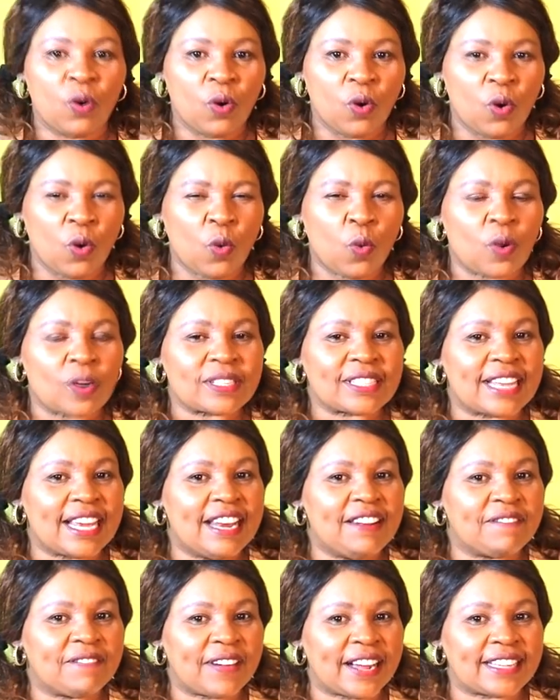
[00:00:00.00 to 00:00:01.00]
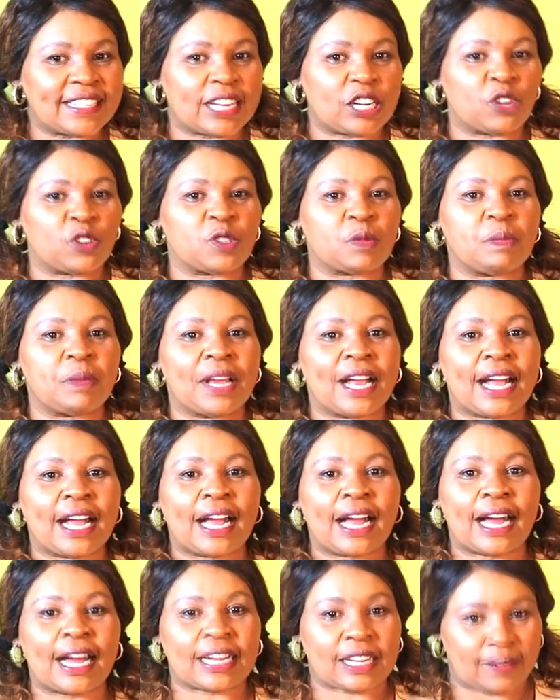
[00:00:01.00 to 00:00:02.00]
who was invited to speak
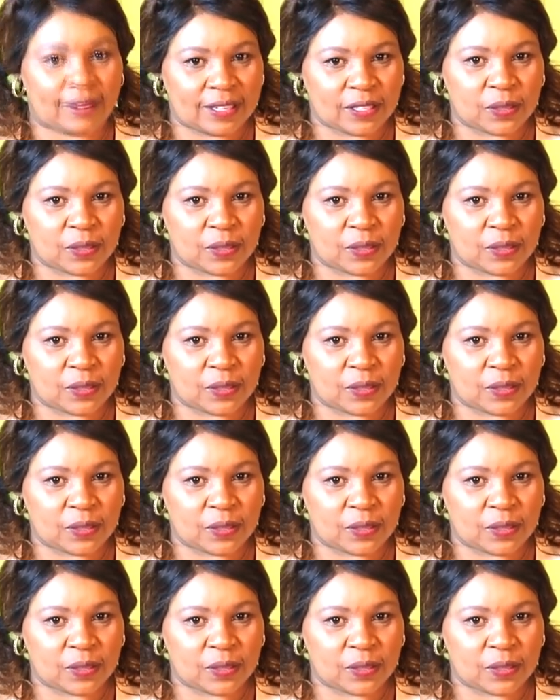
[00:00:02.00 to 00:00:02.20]
at our